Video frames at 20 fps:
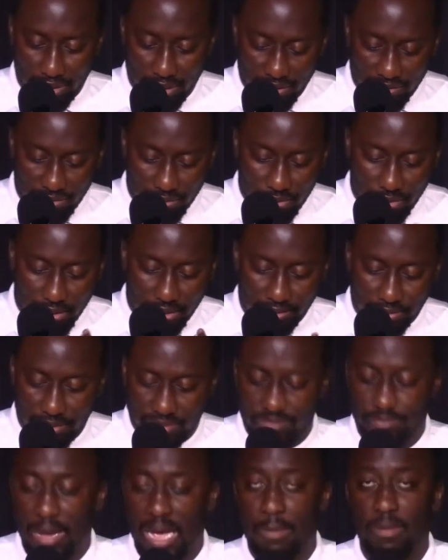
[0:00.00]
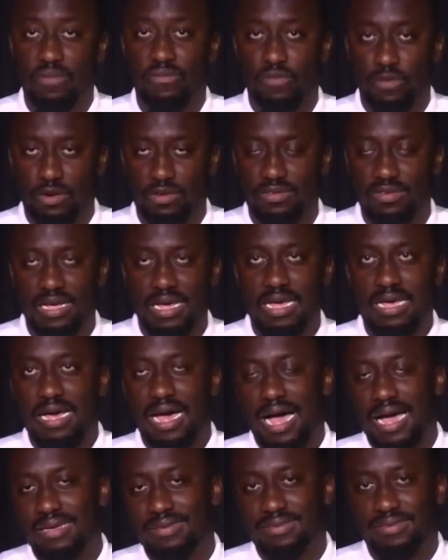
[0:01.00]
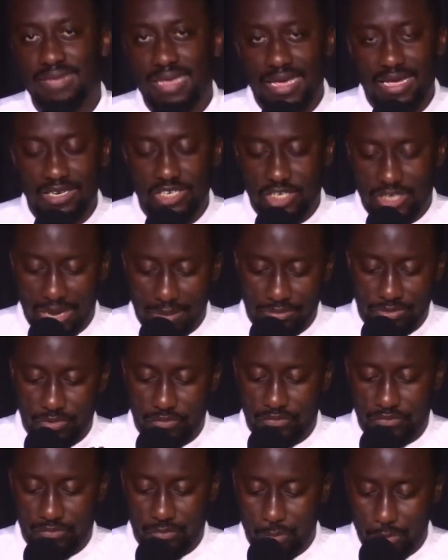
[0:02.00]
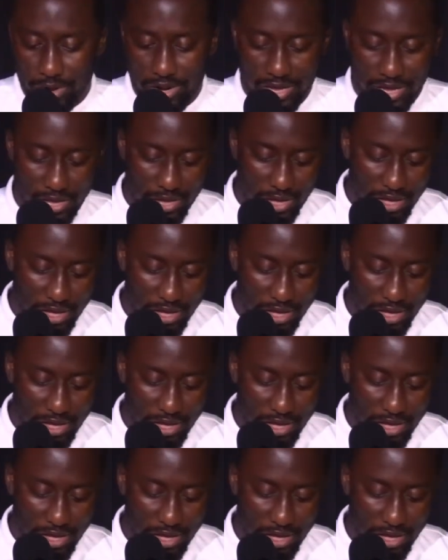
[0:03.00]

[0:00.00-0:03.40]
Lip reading: Let's look at this Bible verse, Isaiah chapter 40,